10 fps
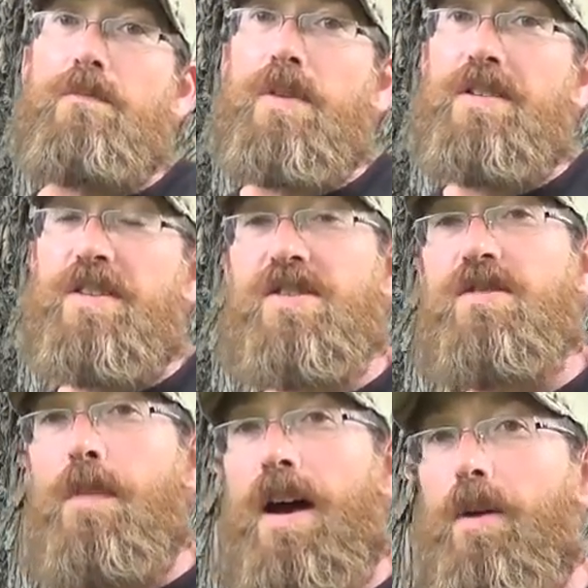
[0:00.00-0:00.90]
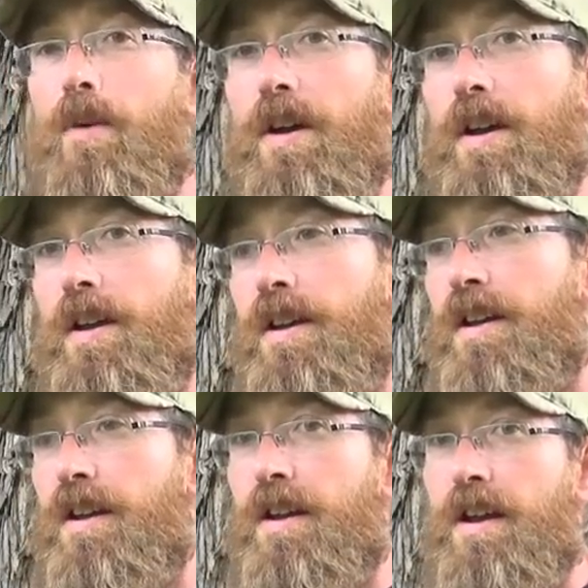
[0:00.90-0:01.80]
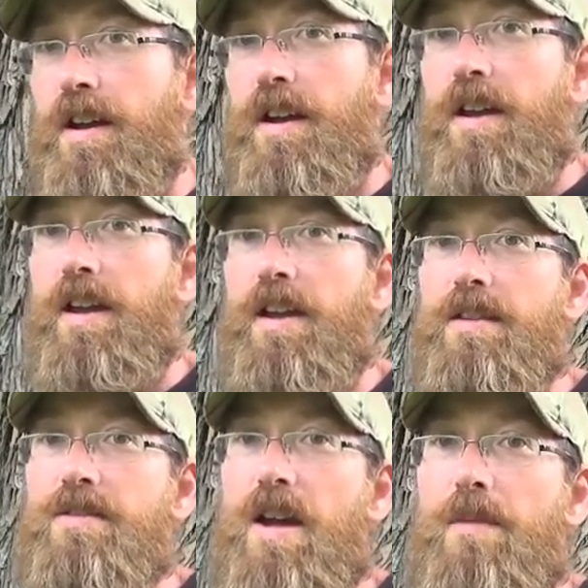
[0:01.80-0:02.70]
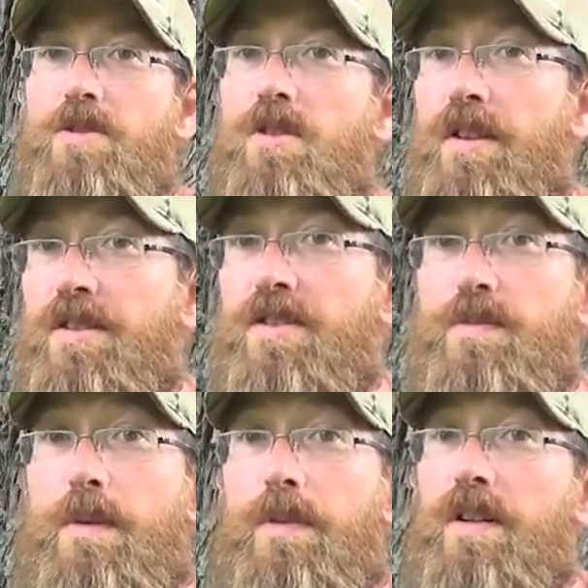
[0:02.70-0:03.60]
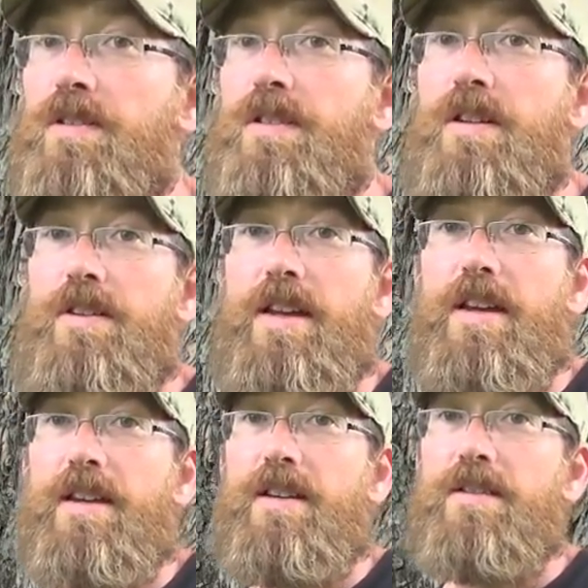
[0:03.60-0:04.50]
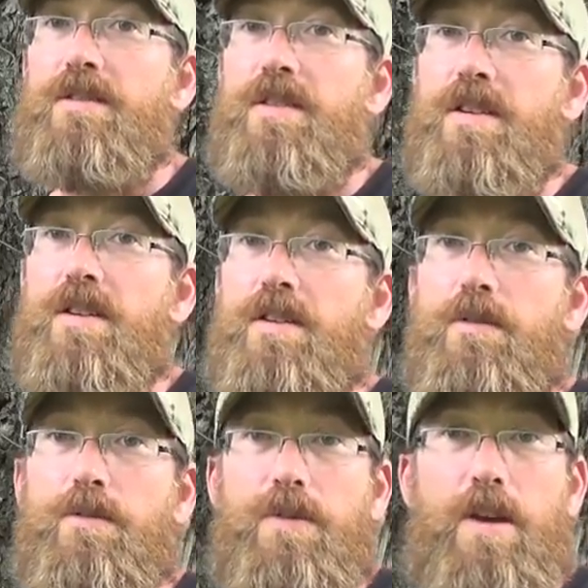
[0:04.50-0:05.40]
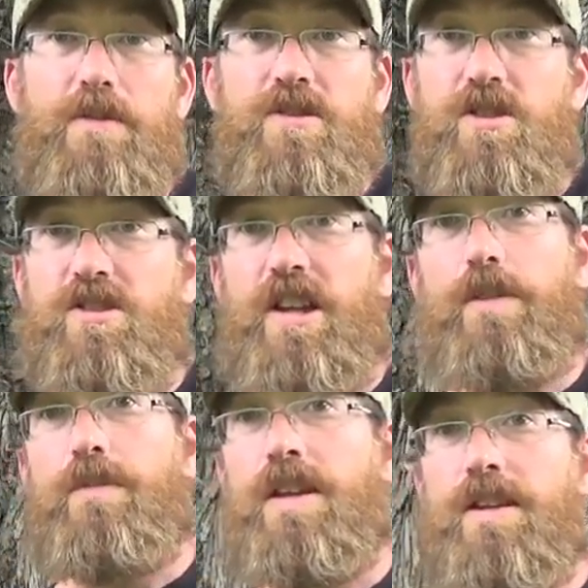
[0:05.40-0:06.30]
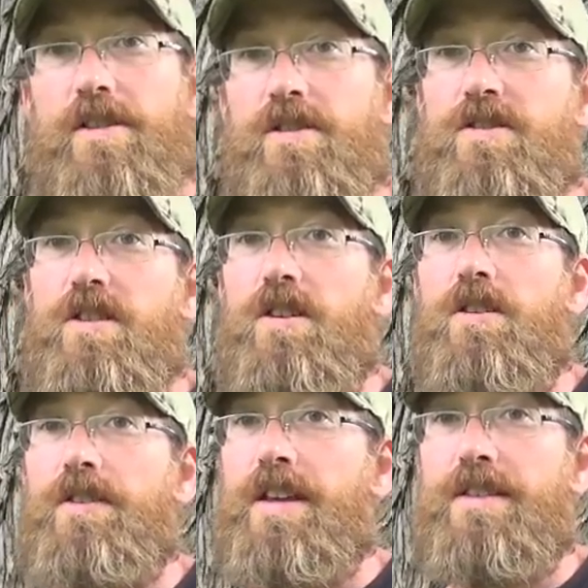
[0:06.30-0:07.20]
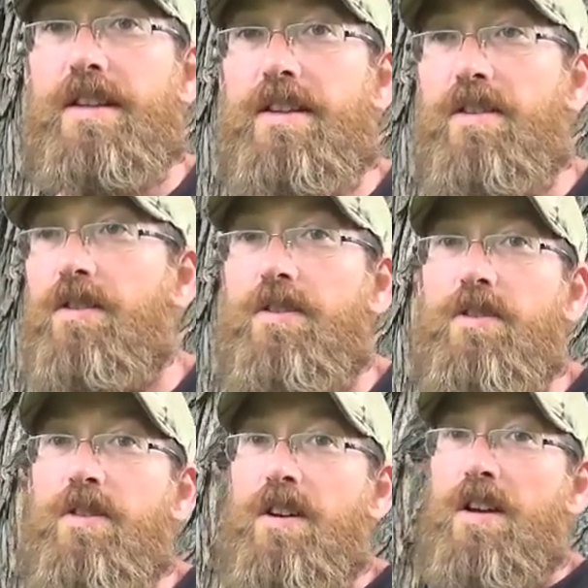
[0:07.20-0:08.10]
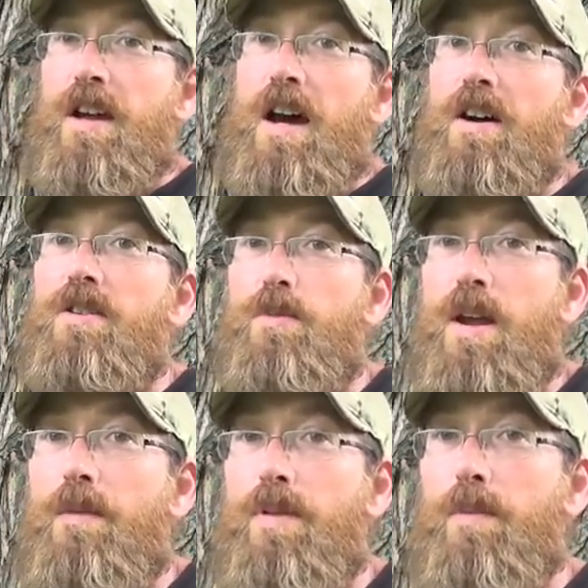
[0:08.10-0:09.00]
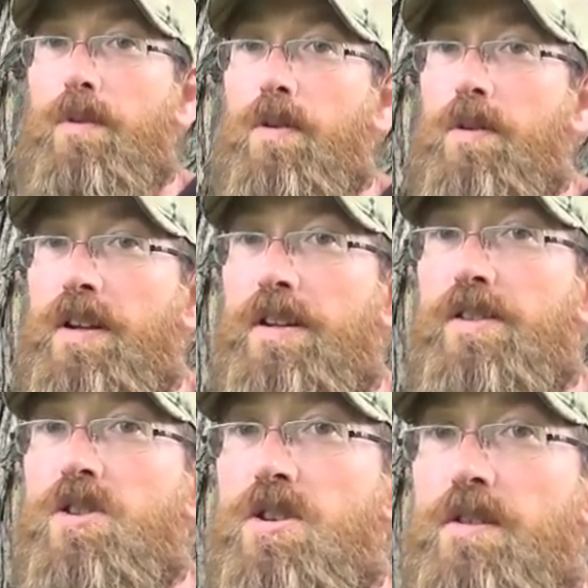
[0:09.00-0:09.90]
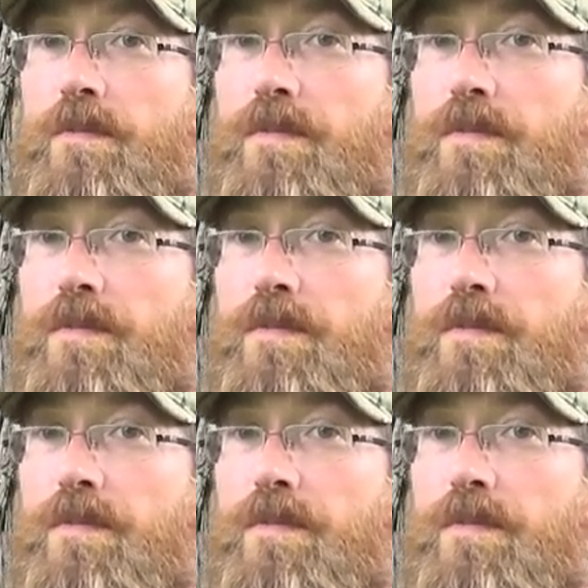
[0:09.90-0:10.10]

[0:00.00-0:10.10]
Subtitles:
But this is my way, and I'm sure that there's people out there that was just like me years ago that didn't know how to wrap up cordage